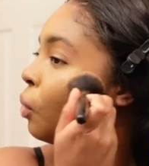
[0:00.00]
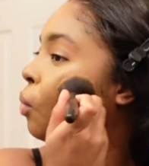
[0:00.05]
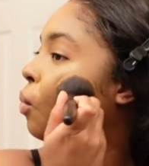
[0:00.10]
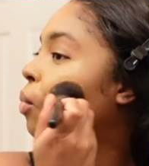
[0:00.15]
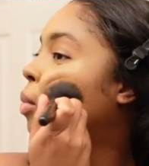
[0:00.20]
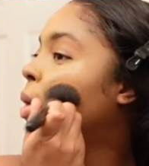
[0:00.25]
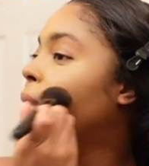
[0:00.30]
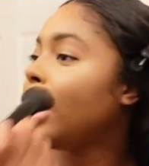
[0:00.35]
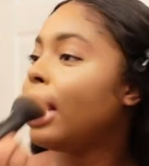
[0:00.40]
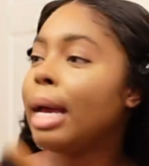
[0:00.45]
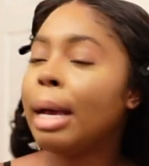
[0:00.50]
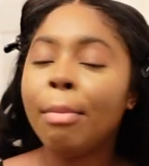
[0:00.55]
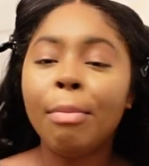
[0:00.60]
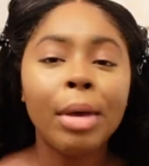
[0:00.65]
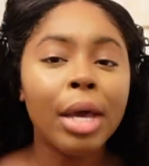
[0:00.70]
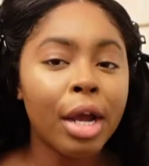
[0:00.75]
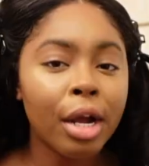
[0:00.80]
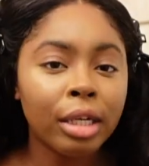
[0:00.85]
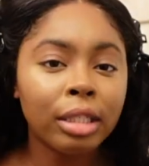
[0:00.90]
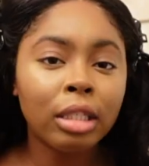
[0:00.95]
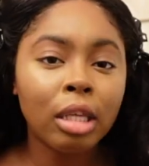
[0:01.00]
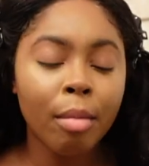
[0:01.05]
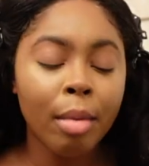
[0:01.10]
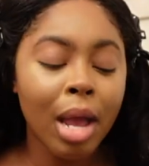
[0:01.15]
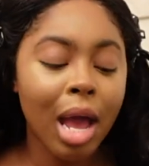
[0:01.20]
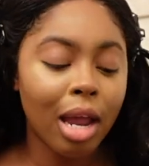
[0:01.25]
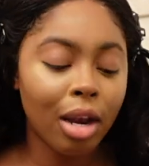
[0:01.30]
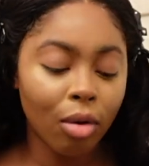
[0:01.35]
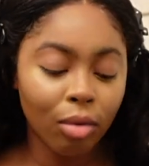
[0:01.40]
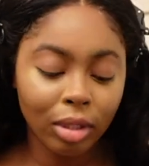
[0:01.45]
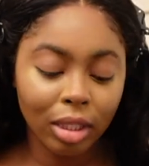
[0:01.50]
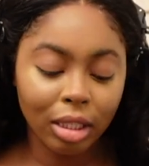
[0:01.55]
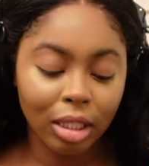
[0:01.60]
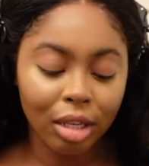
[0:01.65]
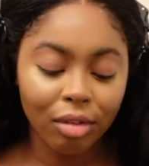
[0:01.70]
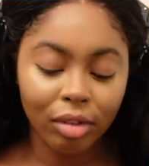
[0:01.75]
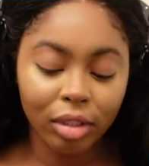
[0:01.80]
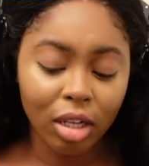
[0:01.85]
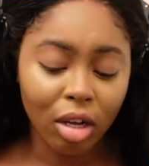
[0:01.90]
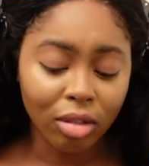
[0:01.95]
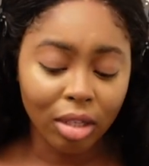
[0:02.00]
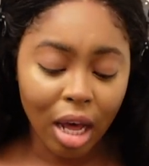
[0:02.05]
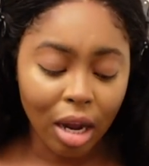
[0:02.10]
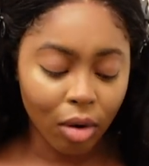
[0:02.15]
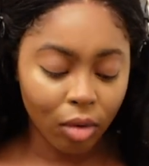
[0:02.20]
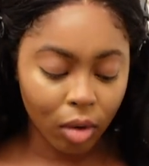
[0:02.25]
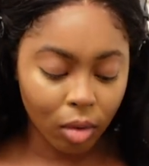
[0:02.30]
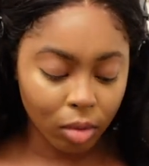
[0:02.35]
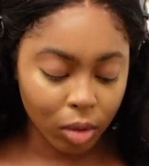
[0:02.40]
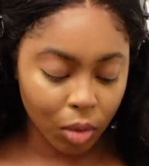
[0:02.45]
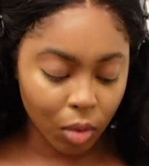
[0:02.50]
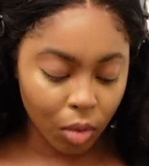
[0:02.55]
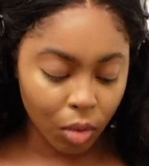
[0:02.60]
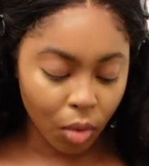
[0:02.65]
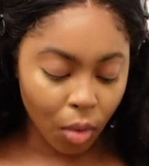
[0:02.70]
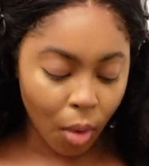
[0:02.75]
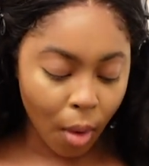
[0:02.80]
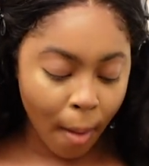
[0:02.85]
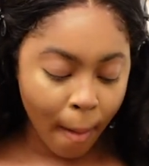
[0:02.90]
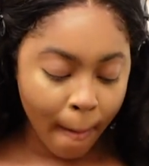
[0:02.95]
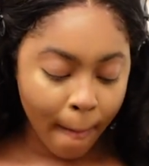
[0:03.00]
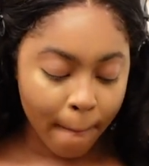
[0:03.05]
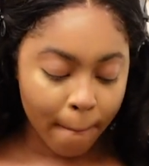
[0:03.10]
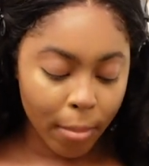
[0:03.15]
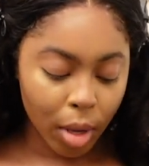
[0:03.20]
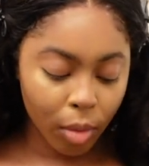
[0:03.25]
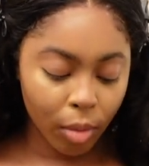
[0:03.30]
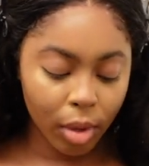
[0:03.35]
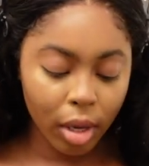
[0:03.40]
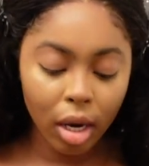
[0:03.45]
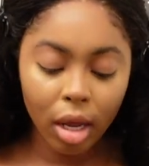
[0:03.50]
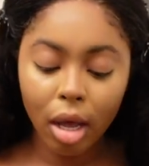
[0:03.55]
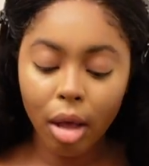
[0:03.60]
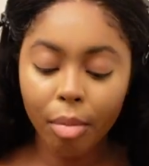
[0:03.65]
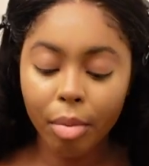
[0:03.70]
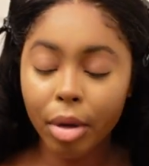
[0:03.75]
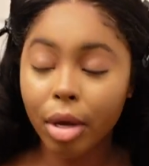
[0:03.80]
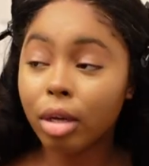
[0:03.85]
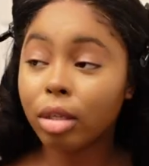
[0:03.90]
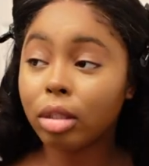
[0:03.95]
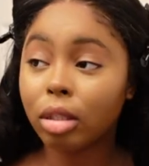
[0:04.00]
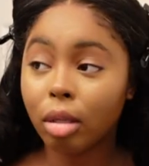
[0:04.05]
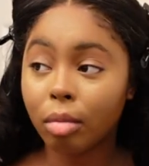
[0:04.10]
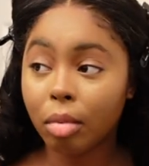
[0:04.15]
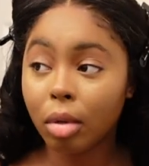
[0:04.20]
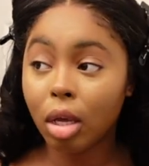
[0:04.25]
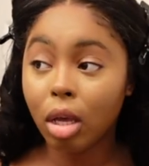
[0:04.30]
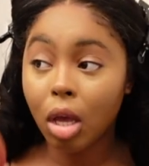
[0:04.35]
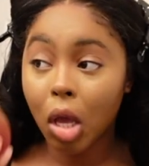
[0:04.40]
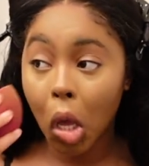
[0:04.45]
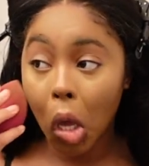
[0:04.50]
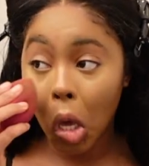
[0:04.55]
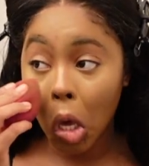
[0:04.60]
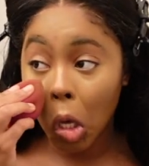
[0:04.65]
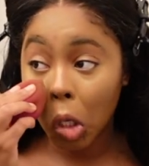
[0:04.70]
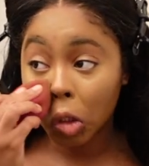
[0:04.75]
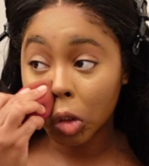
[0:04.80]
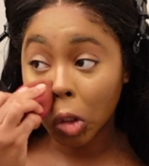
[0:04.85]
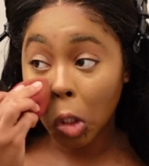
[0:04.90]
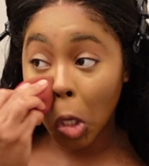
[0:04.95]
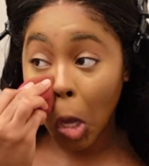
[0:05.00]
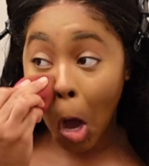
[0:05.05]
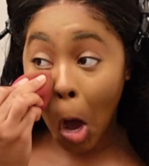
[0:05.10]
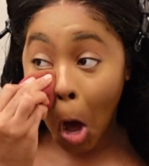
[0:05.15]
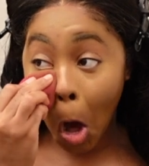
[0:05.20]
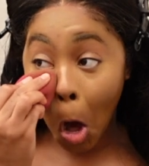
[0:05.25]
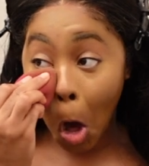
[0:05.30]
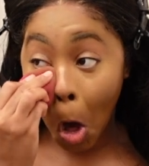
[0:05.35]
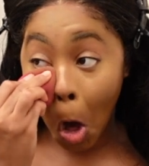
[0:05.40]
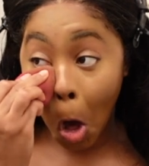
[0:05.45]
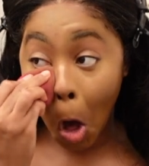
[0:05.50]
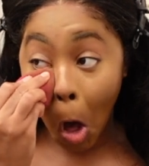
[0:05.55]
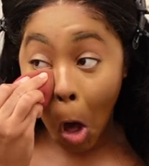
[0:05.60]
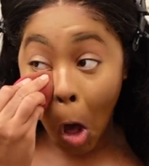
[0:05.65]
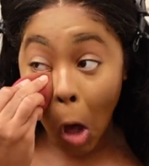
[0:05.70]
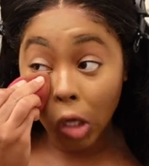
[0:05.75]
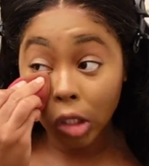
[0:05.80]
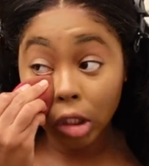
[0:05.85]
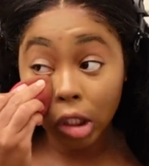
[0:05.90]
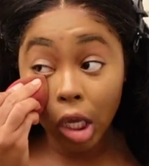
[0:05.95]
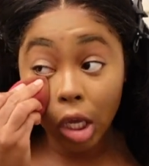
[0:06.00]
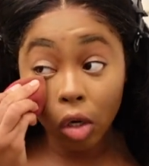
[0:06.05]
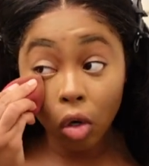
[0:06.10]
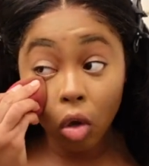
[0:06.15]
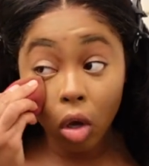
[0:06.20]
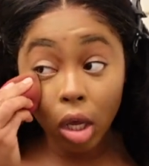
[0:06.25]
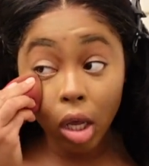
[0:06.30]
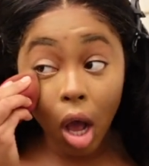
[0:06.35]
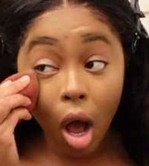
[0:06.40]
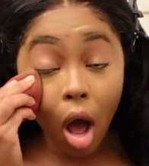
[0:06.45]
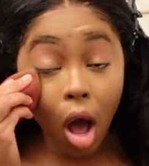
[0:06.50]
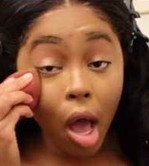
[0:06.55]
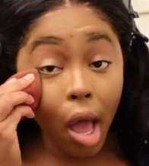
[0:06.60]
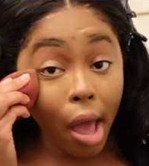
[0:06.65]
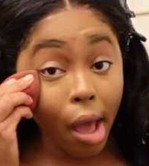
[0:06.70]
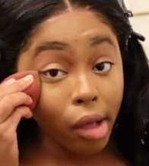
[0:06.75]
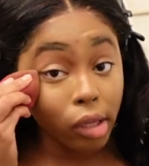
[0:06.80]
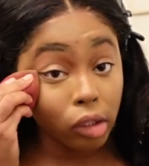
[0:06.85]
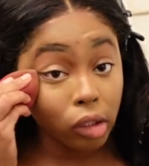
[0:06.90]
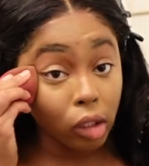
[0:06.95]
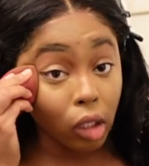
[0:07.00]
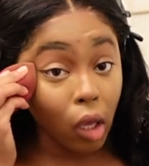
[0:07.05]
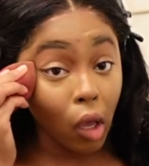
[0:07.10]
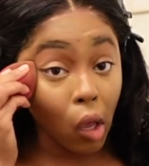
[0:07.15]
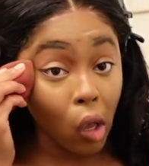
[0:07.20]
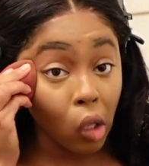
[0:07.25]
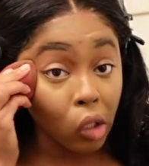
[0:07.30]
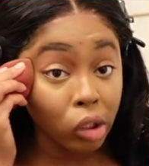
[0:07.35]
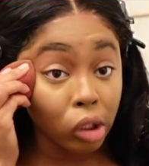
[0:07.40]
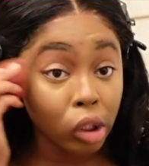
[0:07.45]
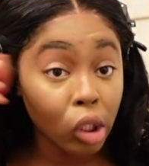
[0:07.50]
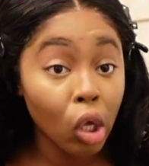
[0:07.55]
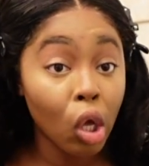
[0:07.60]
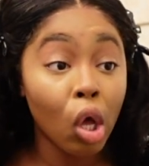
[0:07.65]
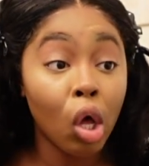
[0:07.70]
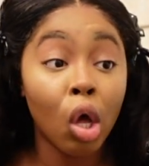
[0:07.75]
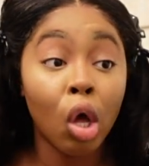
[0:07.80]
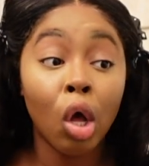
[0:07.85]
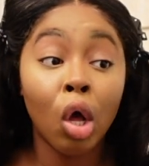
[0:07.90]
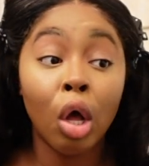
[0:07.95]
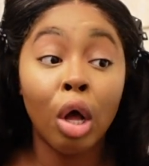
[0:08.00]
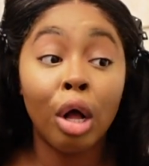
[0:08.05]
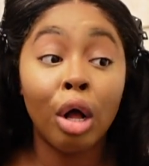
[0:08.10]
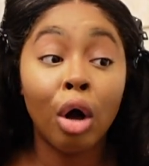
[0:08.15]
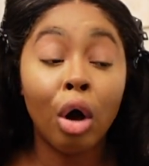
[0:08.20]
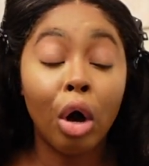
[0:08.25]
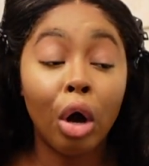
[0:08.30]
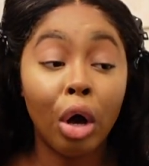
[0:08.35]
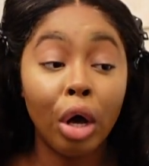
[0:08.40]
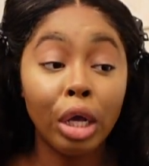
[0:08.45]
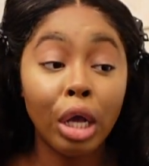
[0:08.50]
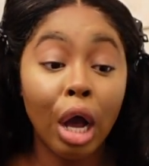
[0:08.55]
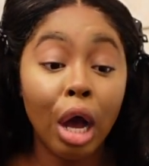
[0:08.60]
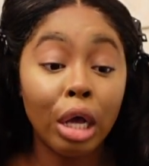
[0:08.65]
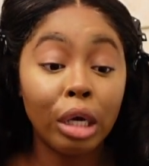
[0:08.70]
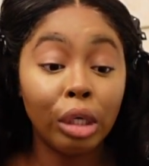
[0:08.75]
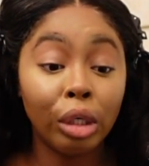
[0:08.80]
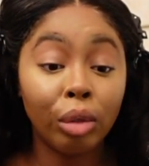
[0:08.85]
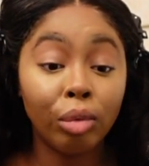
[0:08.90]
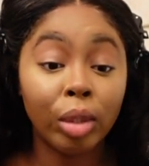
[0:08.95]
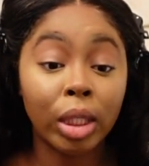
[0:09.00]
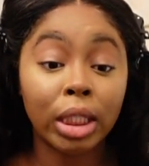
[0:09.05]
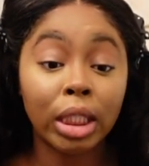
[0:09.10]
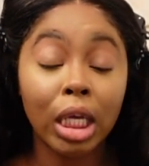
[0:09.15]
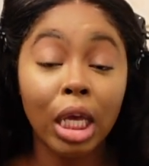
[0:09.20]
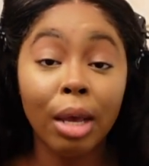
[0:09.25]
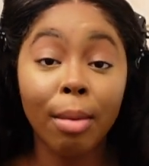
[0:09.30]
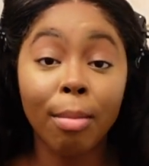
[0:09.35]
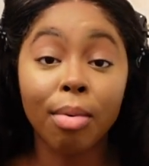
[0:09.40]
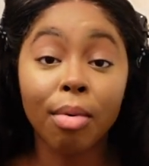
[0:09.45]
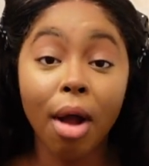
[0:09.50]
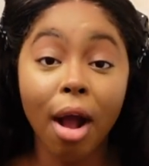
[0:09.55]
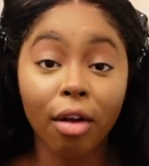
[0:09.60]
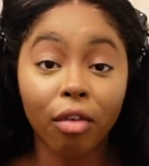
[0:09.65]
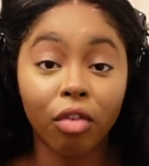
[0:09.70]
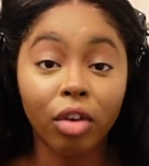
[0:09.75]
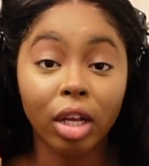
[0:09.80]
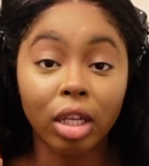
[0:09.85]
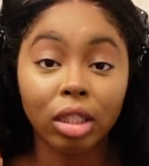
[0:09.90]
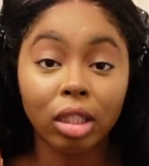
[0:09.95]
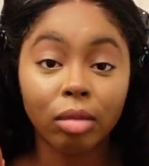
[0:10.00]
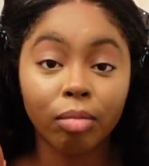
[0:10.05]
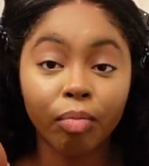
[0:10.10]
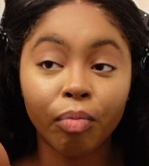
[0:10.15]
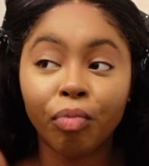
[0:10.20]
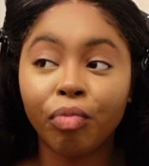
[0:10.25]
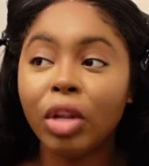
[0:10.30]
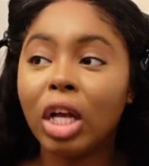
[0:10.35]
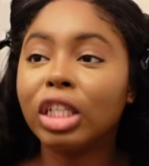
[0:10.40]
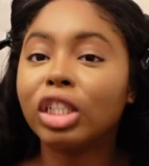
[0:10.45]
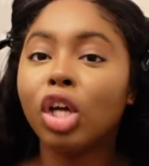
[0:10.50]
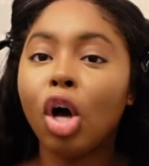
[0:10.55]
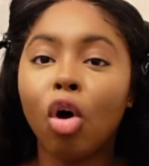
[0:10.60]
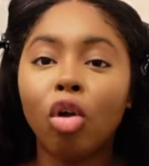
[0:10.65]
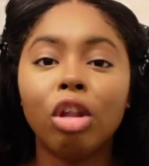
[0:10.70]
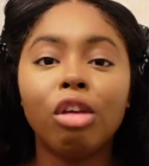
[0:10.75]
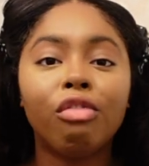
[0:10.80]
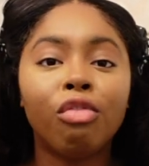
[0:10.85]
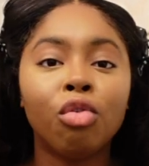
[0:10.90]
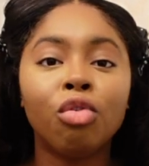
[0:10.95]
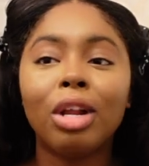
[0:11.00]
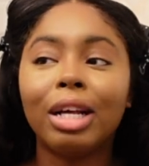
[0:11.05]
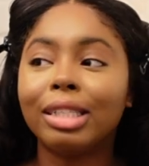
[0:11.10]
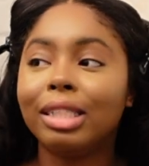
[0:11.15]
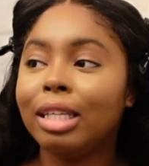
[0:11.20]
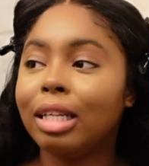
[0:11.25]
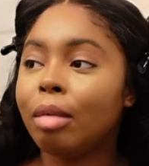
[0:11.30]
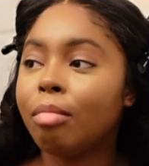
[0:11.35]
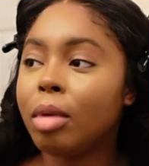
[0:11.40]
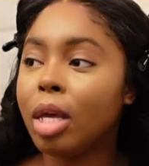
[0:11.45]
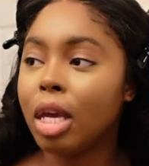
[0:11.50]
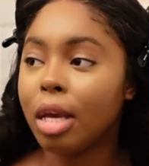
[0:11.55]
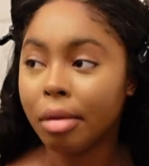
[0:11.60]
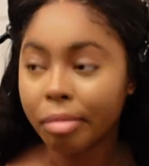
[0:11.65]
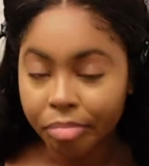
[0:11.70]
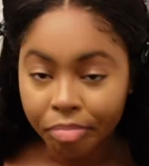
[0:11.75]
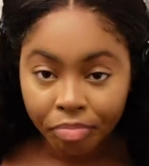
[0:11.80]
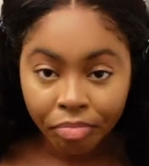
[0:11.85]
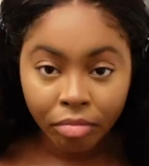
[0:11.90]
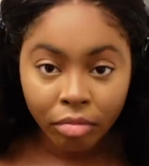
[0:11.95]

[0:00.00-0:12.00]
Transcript: what it appears to be, I know it's a TV show, so I don't know what's going on. But what it appears to be is y'all are sitting on y'all asses. All y'all do is eat breakfast. That's the only food I see them eat.